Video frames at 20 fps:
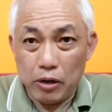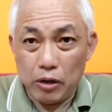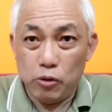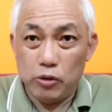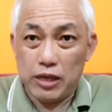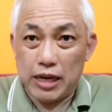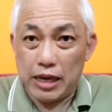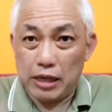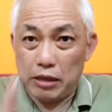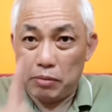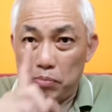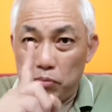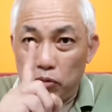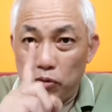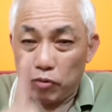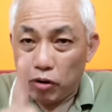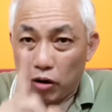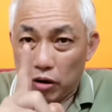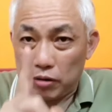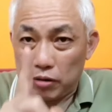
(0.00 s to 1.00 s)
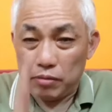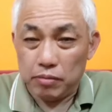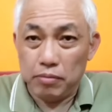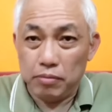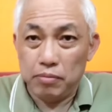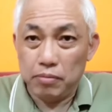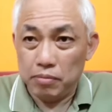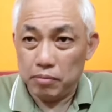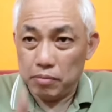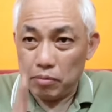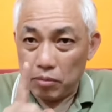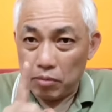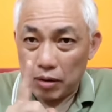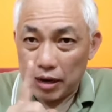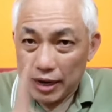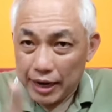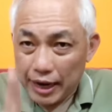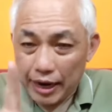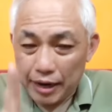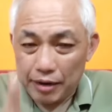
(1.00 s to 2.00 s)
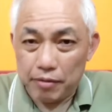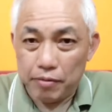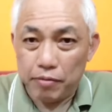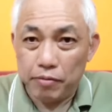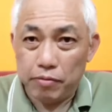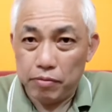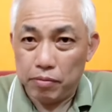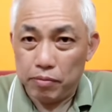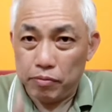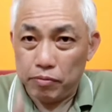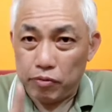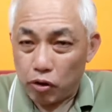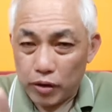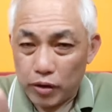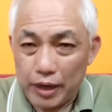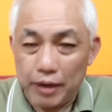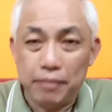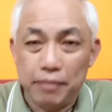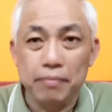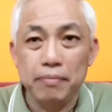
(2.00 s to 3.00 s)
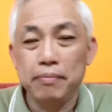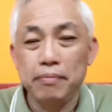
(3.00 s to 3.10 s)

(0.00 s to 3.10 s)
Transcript: you just move on ahead, forward.